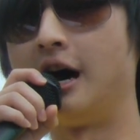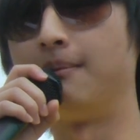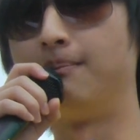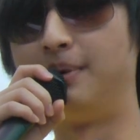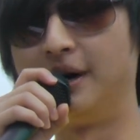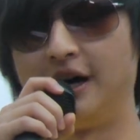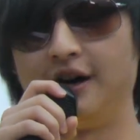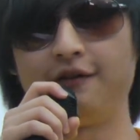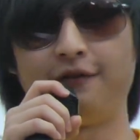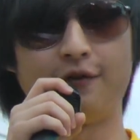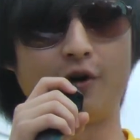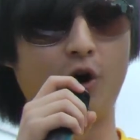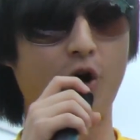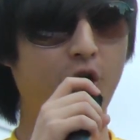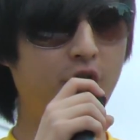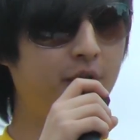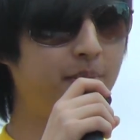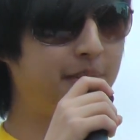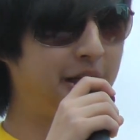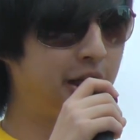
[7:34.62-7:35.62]
above
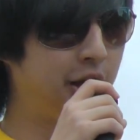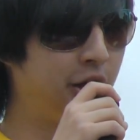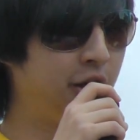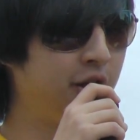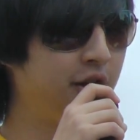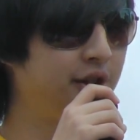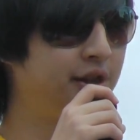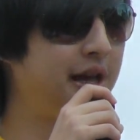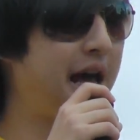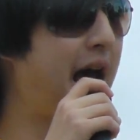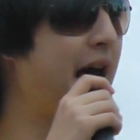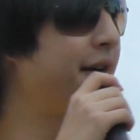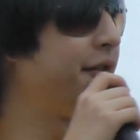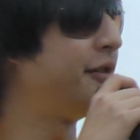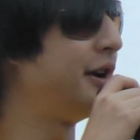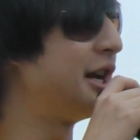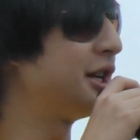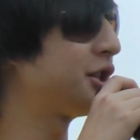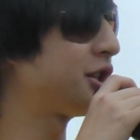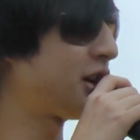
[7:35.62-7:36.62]
or below the
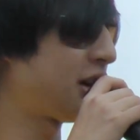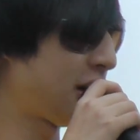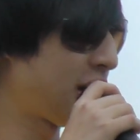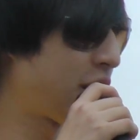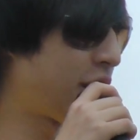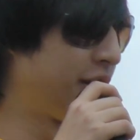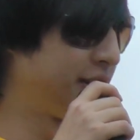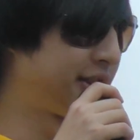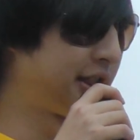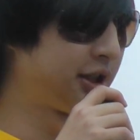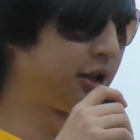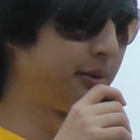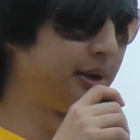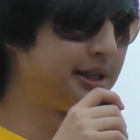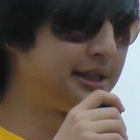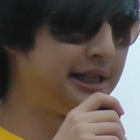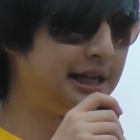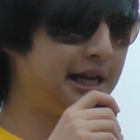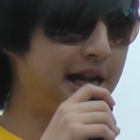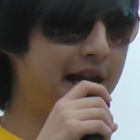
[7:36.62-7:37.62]
average
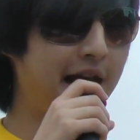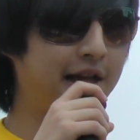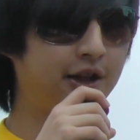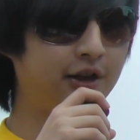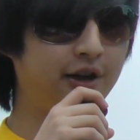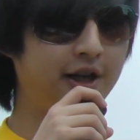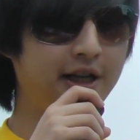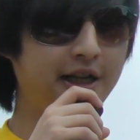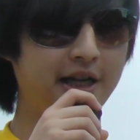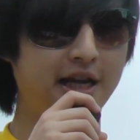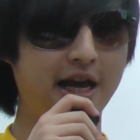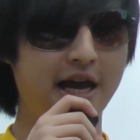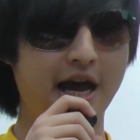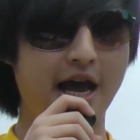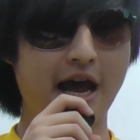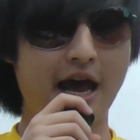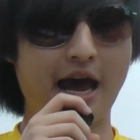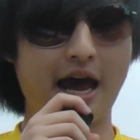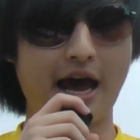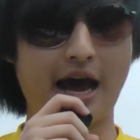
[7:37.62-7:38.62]
constituency electorate
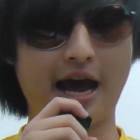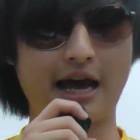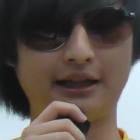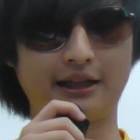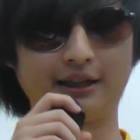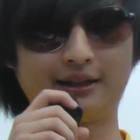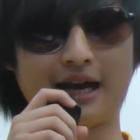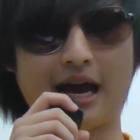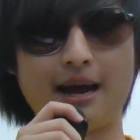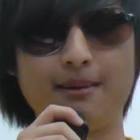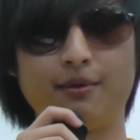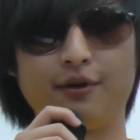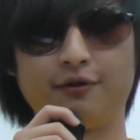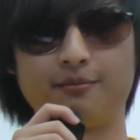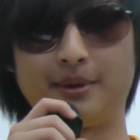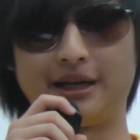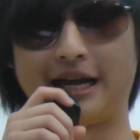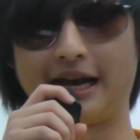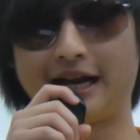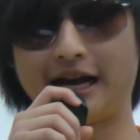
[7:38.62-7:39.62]
at the time
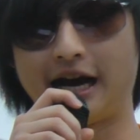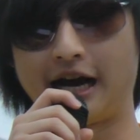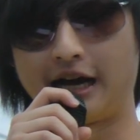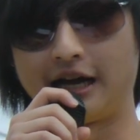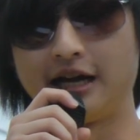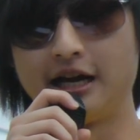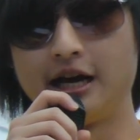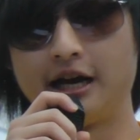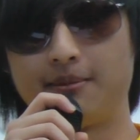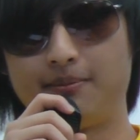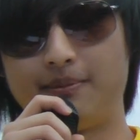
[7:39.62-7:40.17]
of Merdeka.